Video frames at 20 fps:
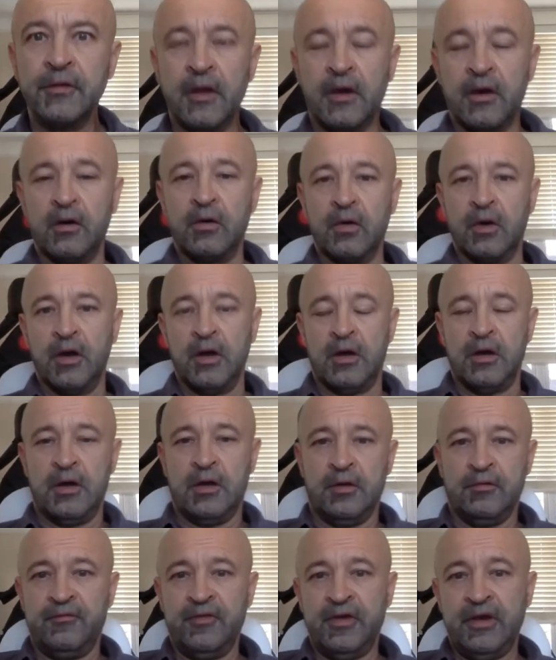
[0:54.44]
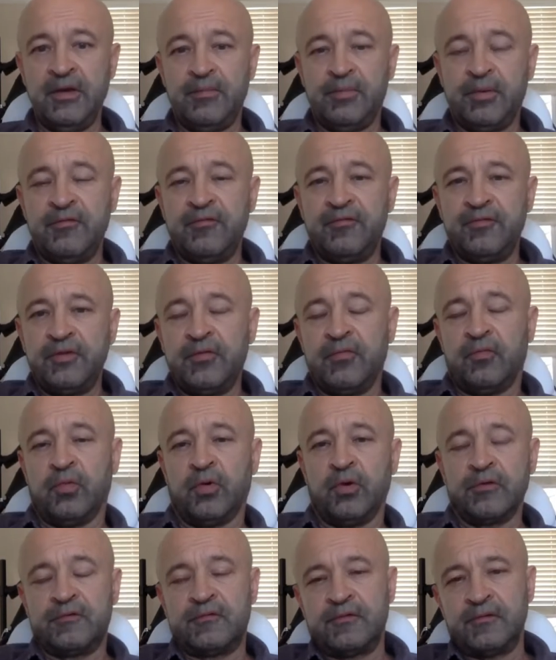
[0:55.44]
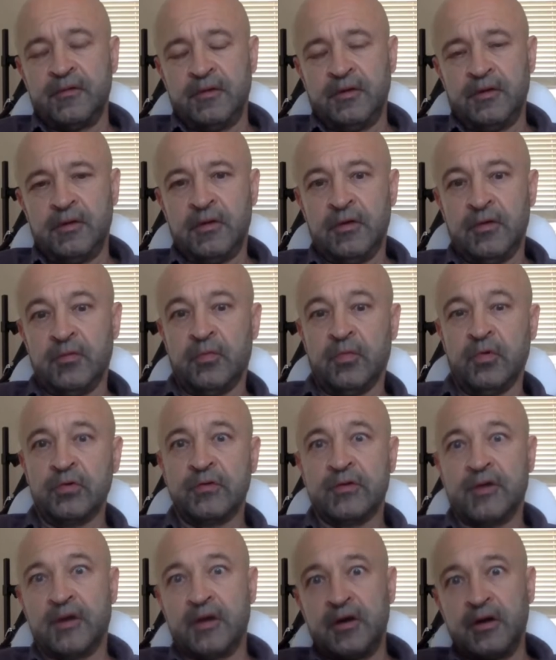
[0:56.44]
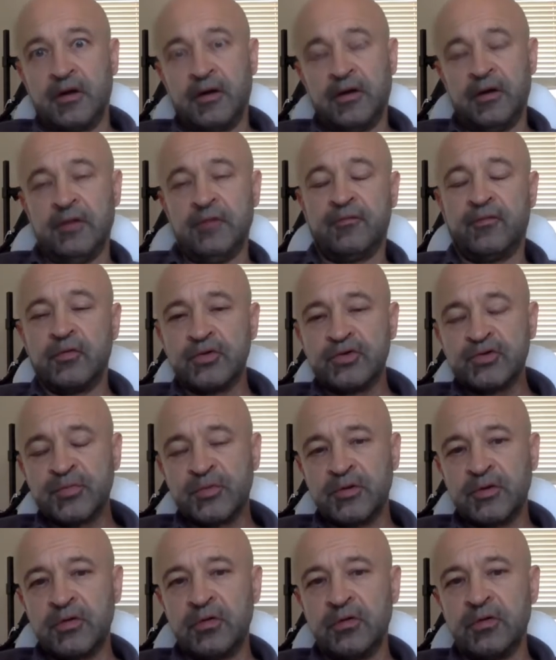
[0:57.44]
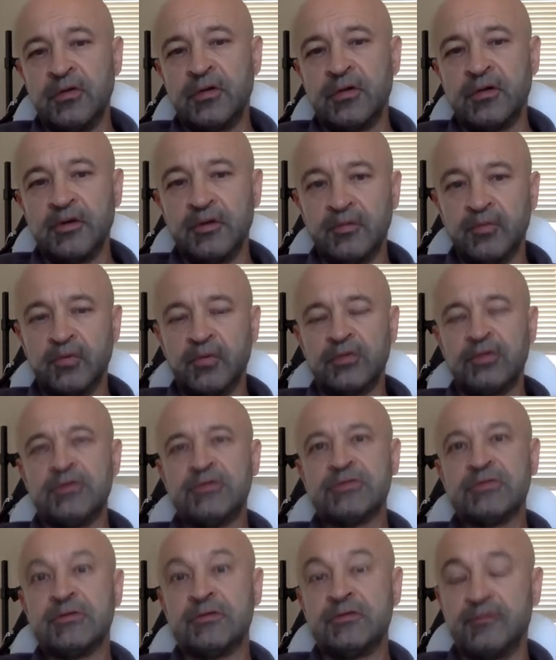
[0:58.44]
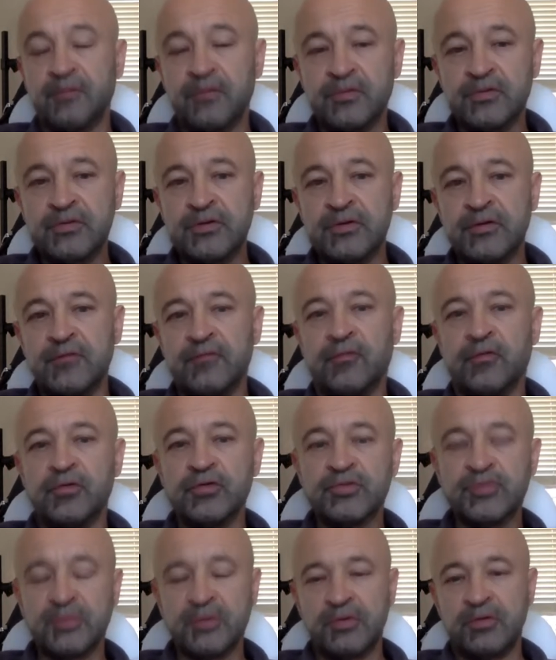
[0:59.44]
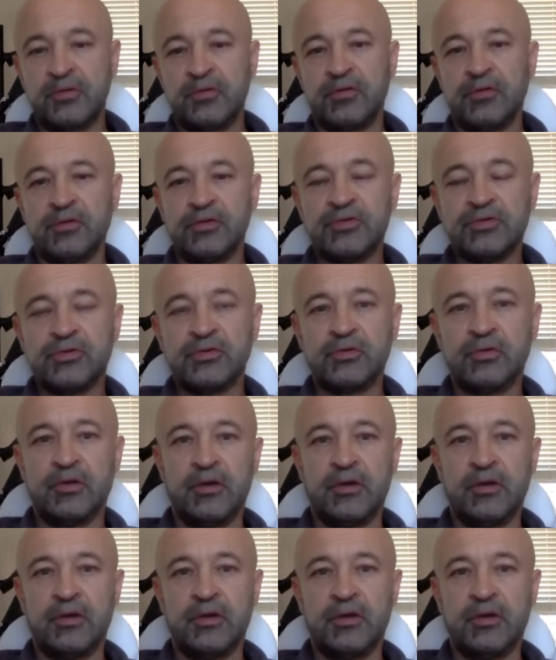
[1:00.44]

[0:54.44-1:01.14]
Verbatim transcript: now, uh, very briefly, what uh, what are reinforcement learning and what is inverse reinforcement learning? So